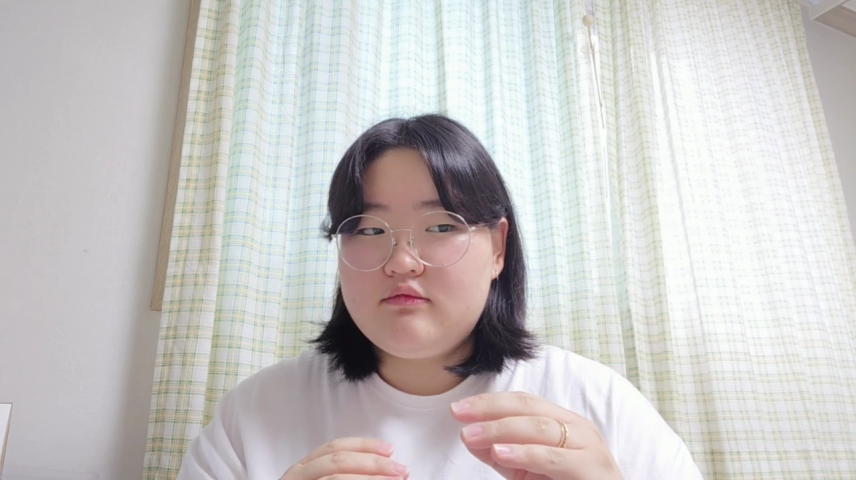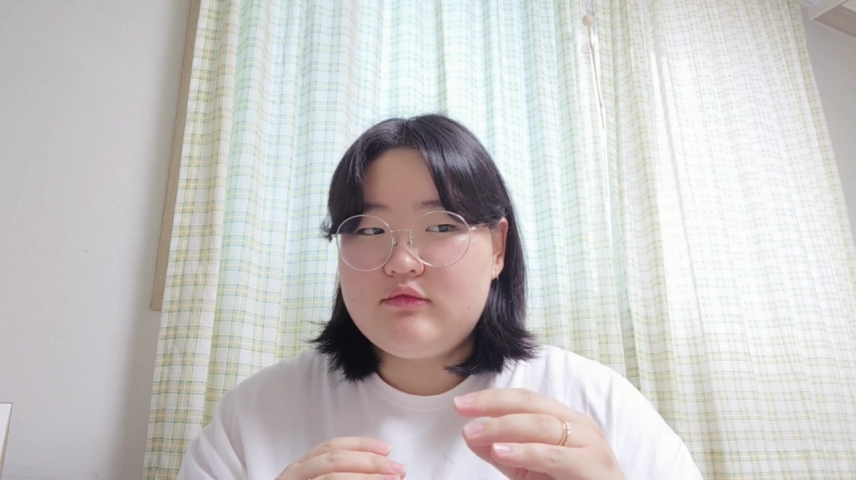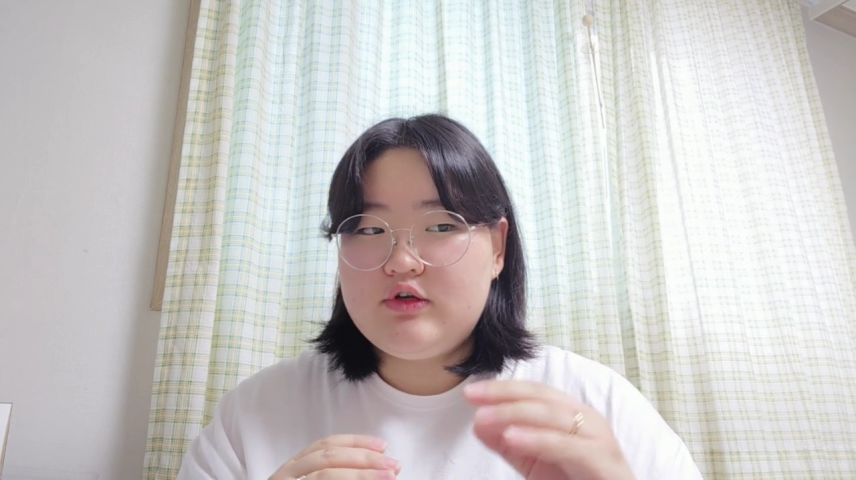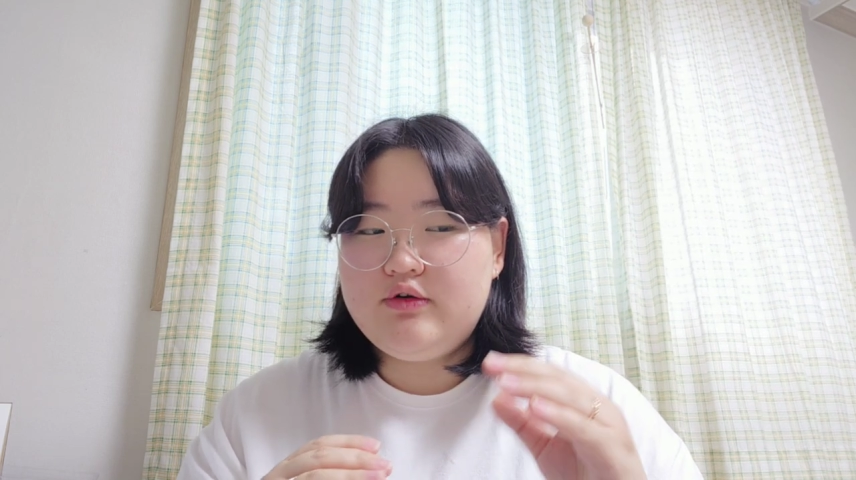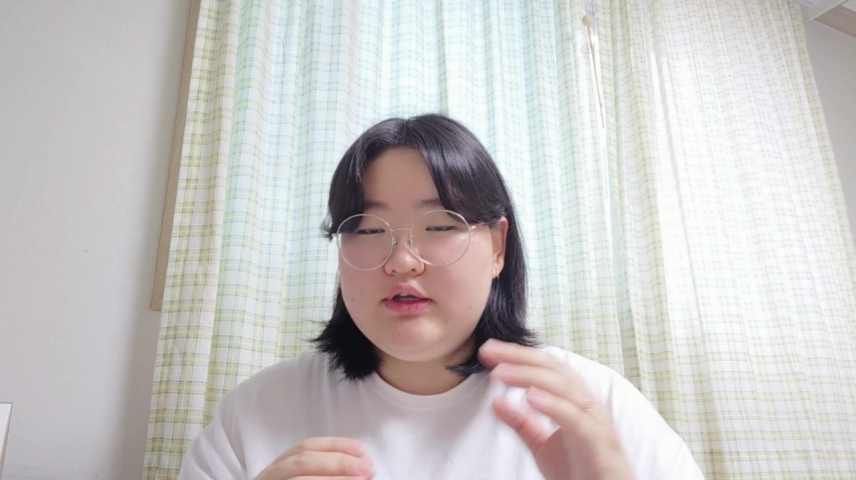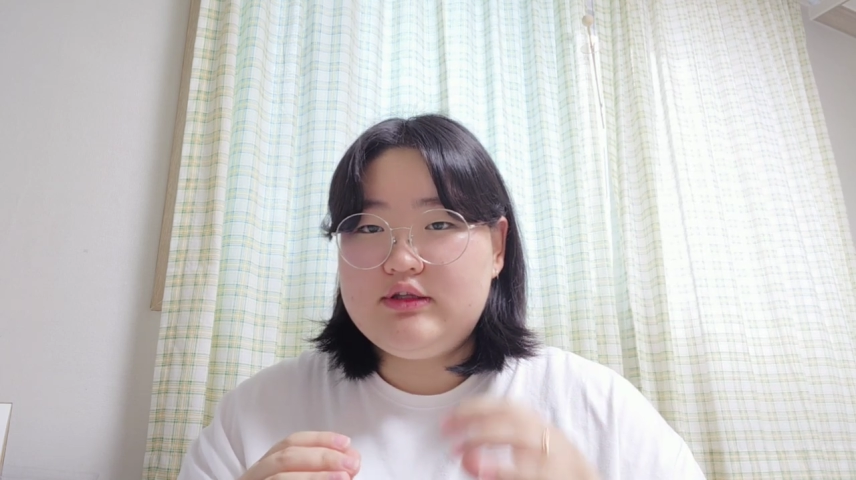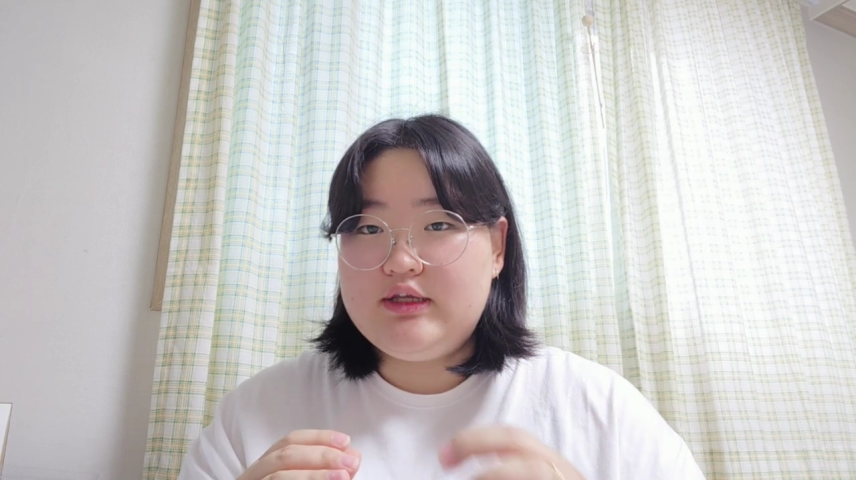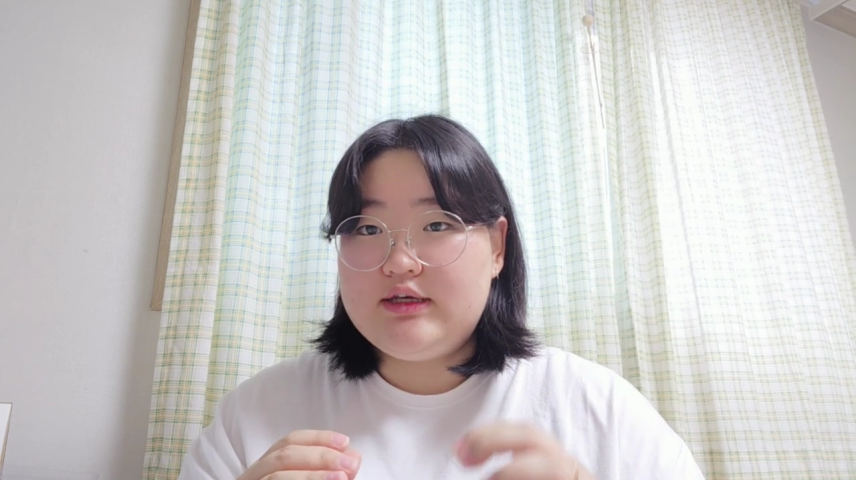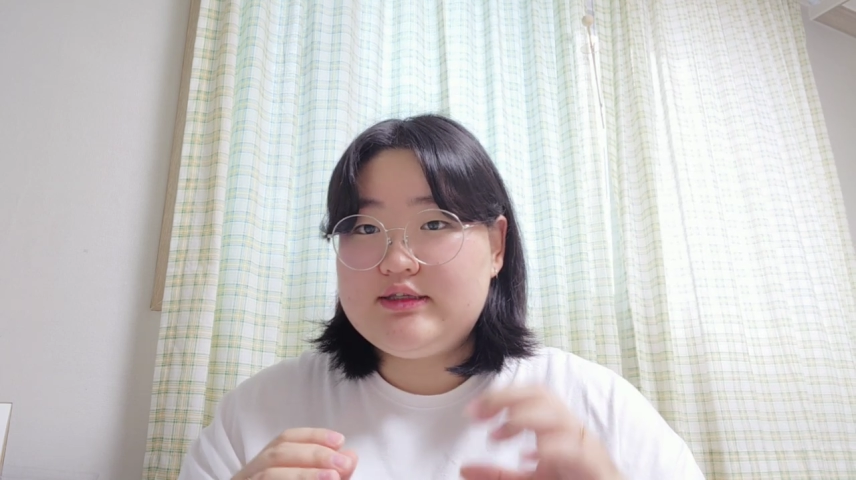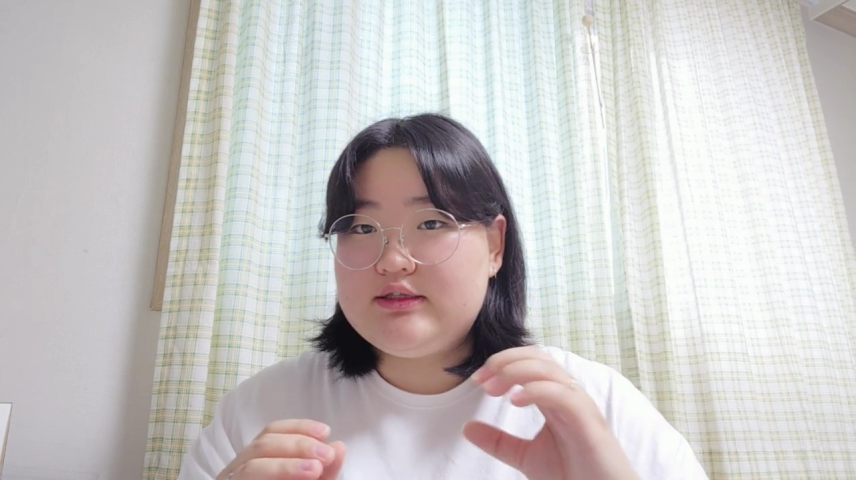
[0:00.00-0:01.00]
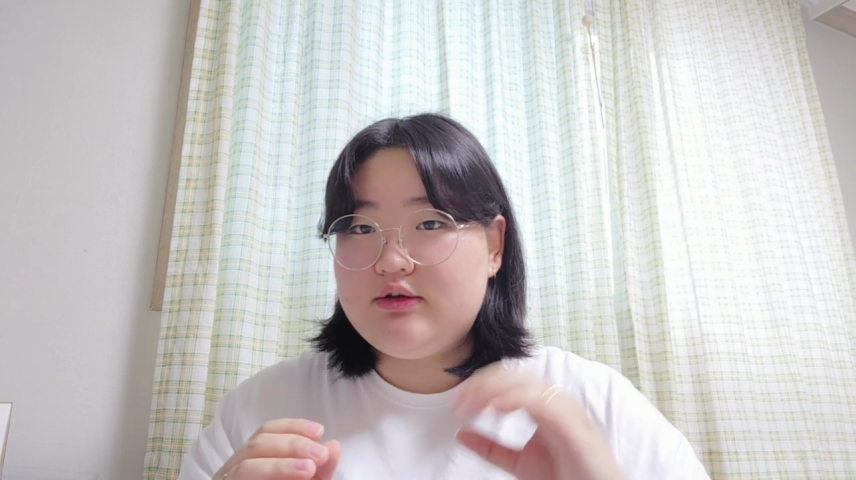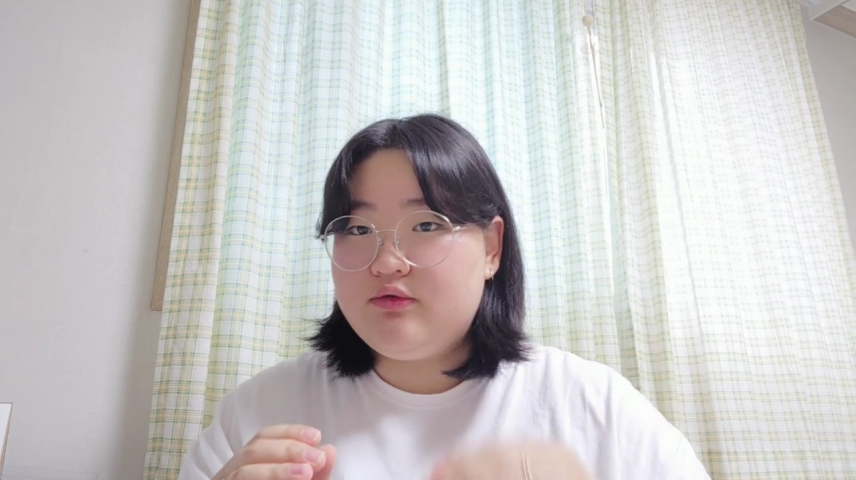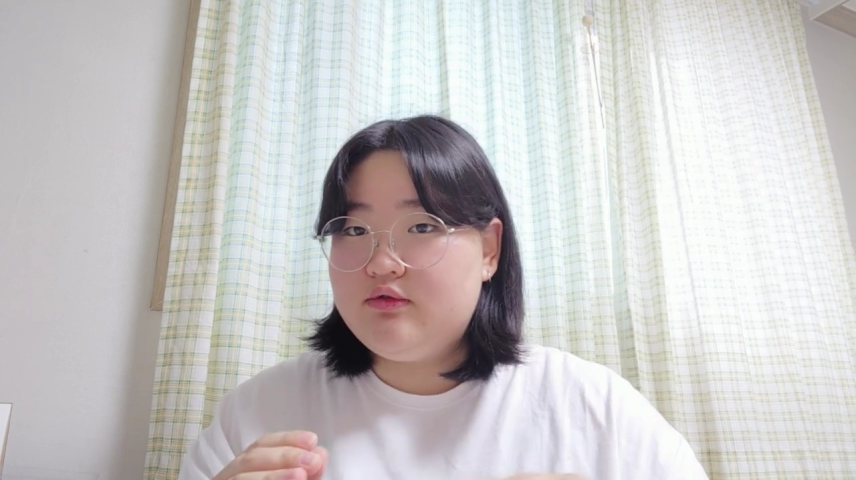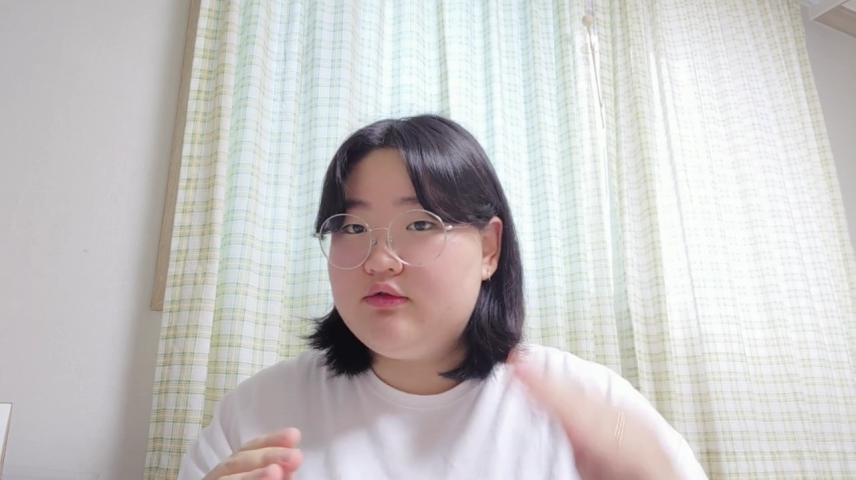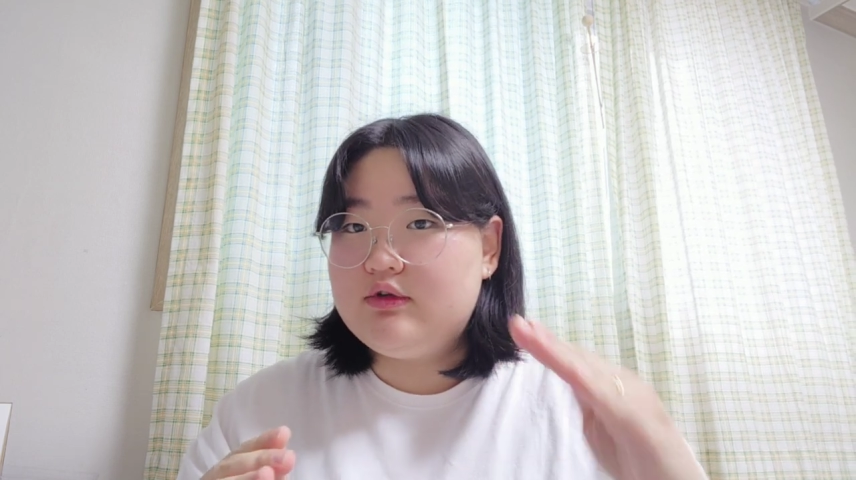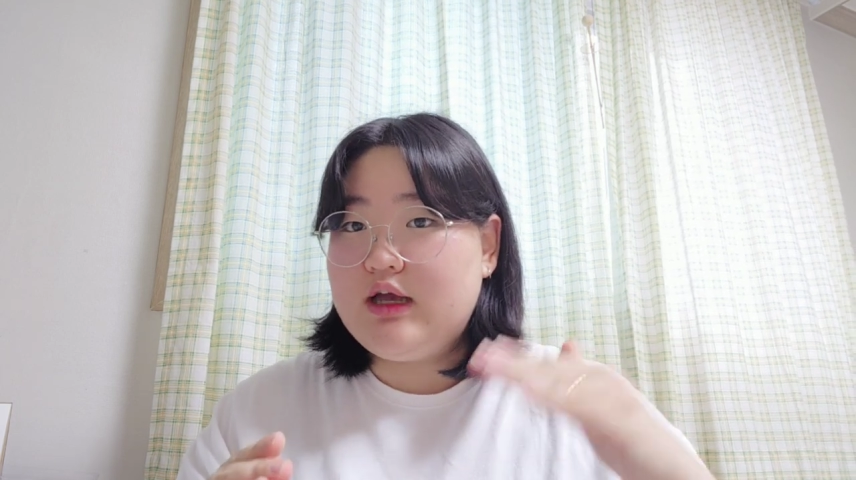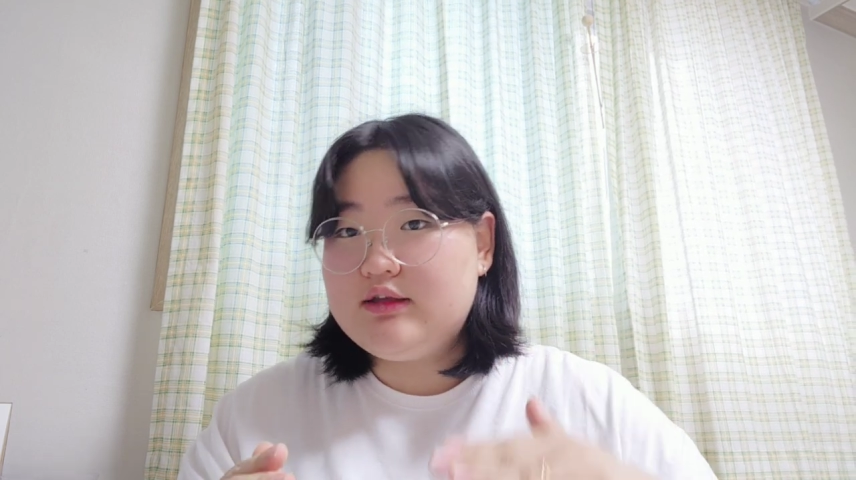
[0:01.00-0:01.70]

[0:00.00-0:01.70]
critiques on